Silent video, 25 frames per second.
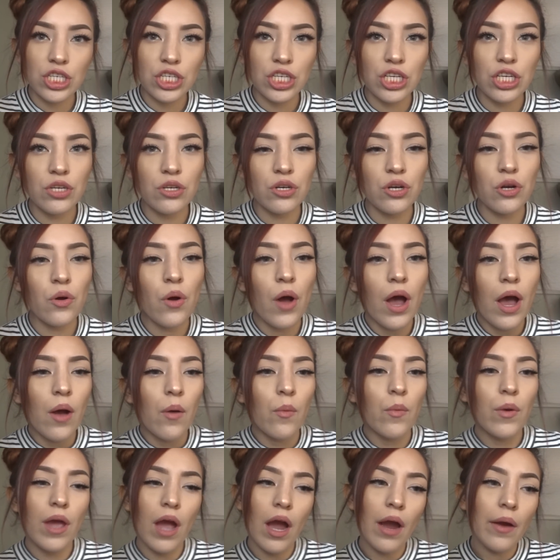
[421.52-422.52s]
to you.
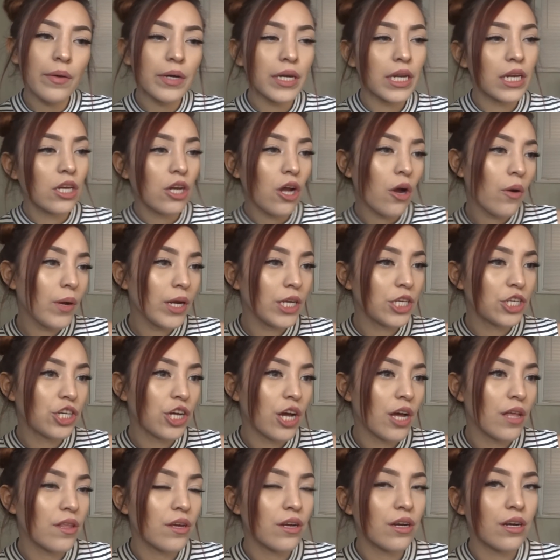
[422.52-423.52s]
We already know each
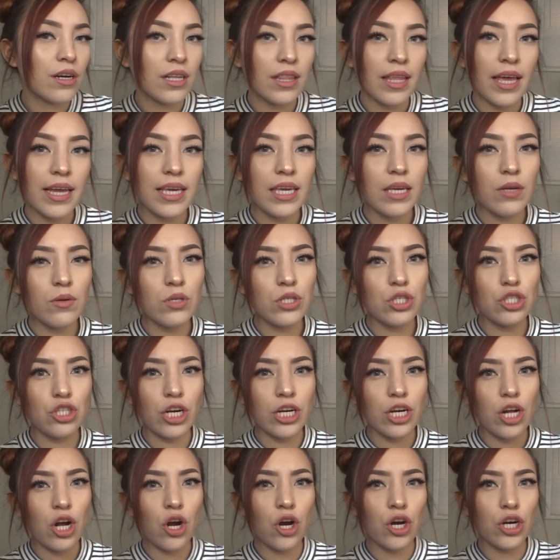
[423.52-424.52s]
other. Like, he was
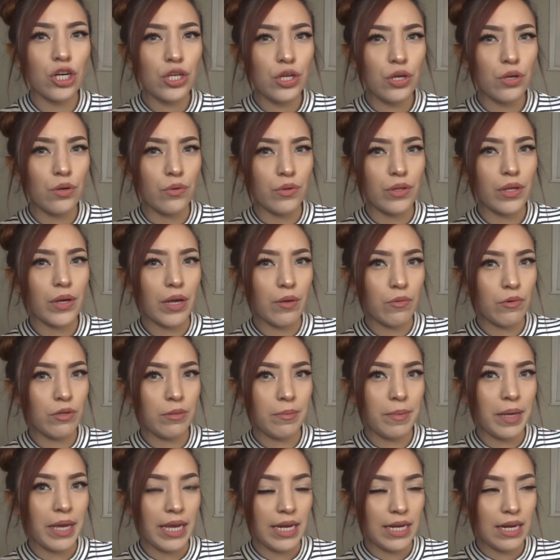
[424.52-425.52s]
trying to argue, like,
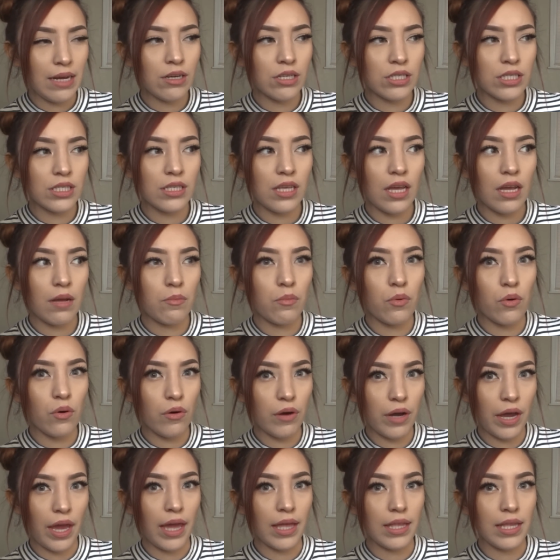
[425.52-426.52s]
with me, and I was just like,
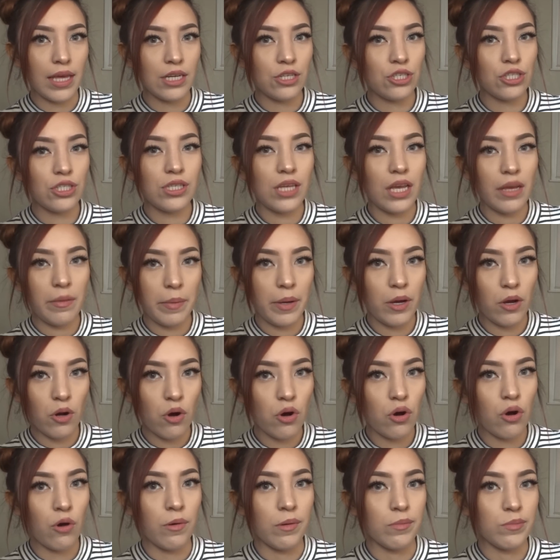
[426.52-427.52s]
boy, like, just take me
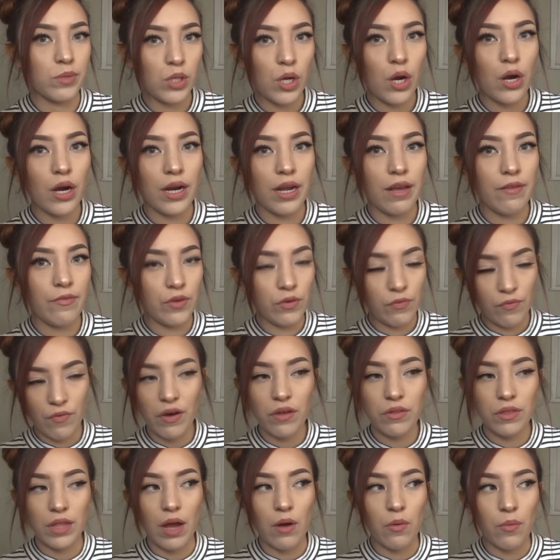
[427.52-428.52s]
home. I'm sorry if you
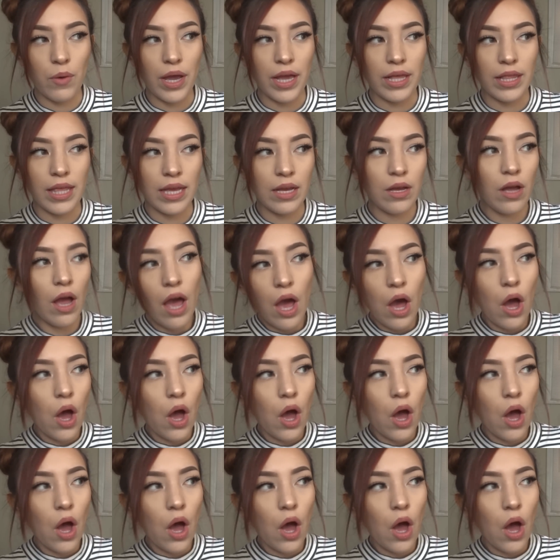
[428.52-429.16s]
felt that way. Like,